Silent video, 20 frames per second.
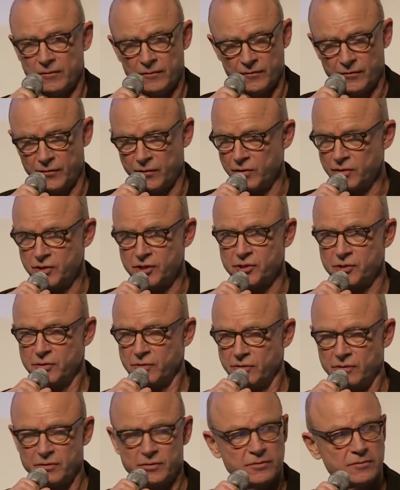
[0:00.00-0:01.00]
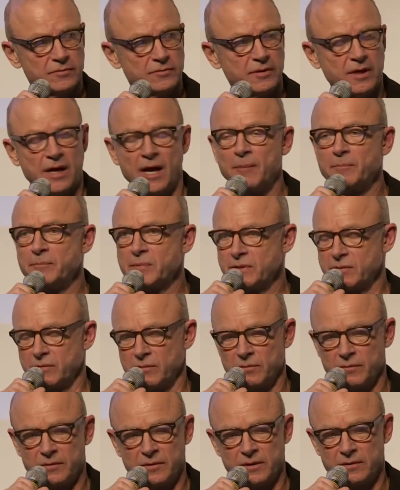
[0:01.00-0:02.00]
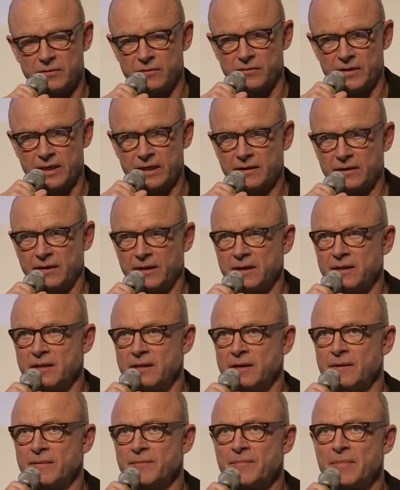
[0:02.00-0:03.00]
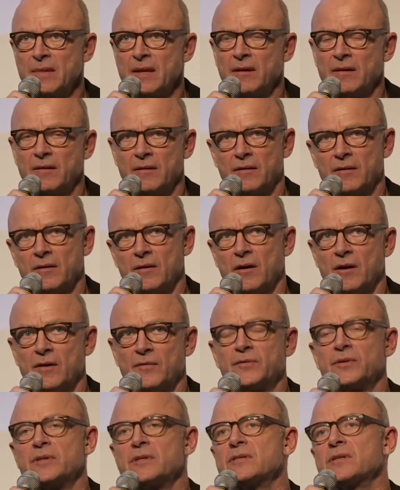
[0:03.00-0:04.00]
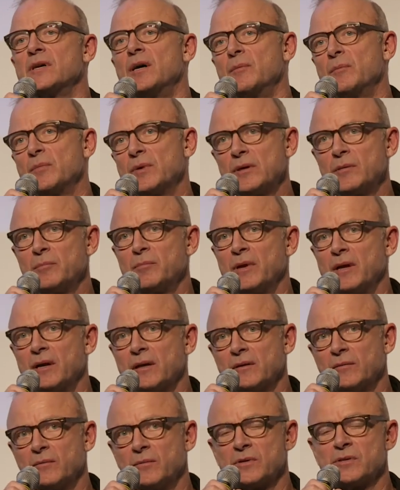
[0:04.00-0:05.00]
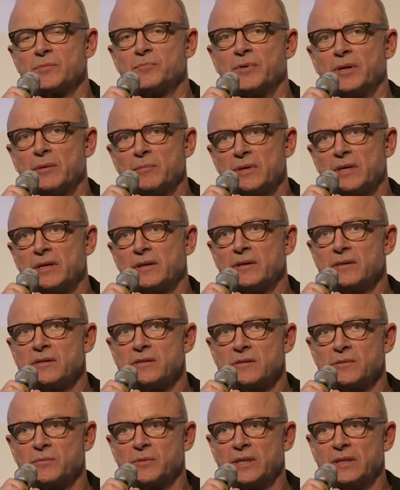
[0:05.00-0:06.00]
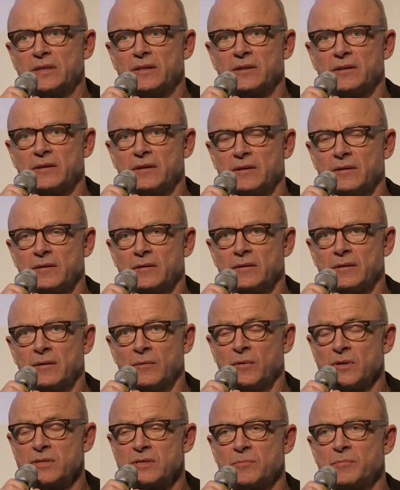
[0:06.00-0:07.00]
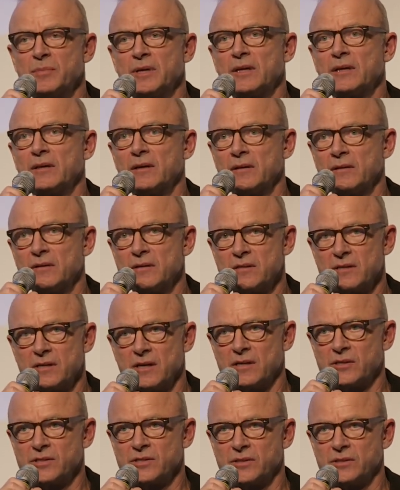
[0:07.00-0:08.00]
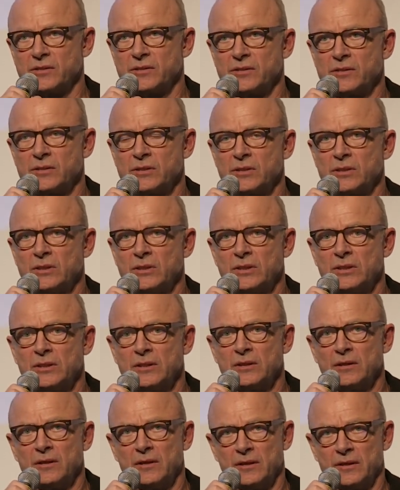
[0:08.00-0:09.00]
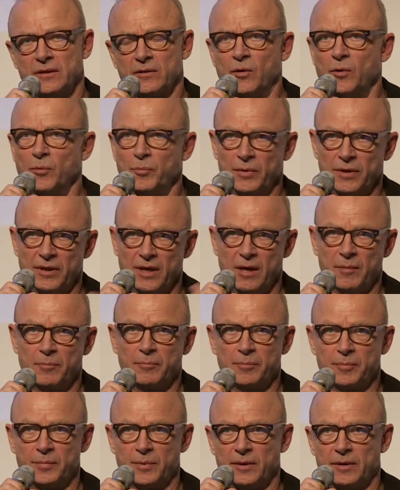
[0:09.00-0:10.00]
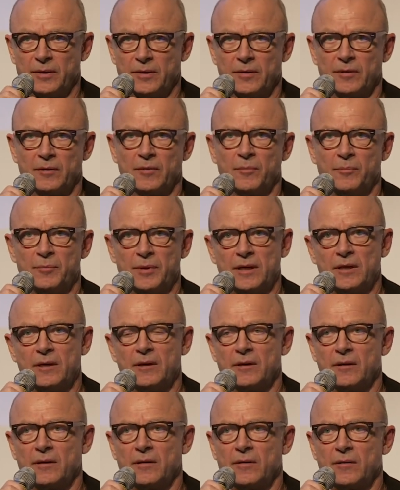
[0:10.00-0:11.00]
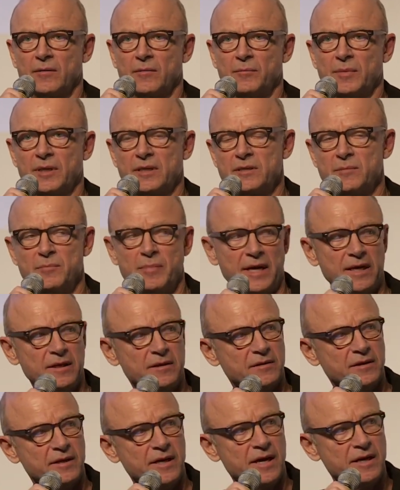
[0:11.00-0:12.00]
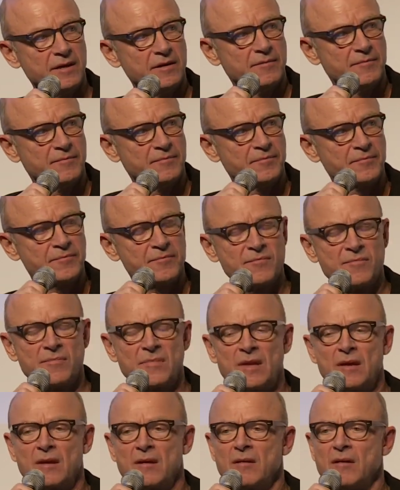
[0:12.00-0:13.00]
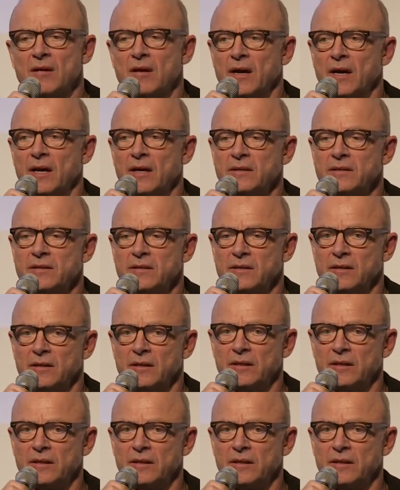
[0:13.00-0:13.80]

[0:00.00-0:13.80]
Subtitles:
For sure. Absolutely correct. And after Sami Blood was premiered in Sweden, there was a big discussion. It opened up a big debate again. And